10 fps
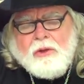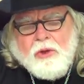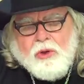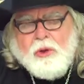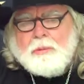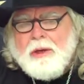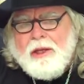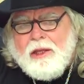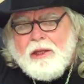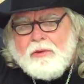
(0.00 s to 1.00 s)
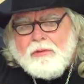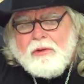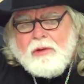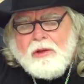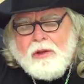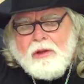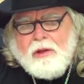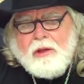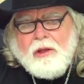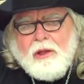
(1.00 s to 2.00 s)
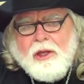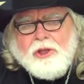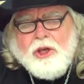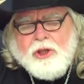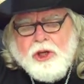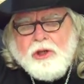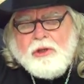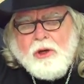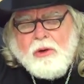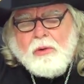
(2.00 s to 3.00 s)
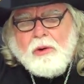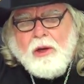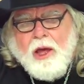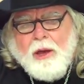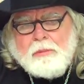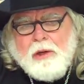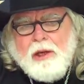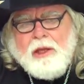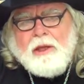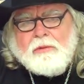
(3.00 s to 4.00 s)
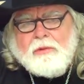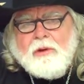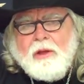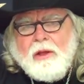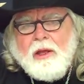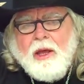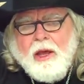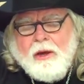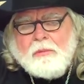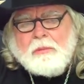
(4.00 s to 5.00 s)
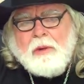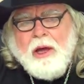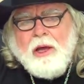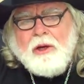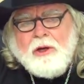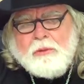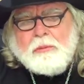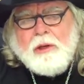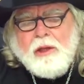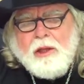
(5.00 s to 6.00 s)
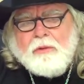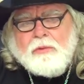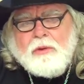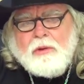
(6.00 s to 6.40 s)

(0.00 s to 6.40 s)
Do you believe? He said, yes, Lord, I believe. Help my unbelief.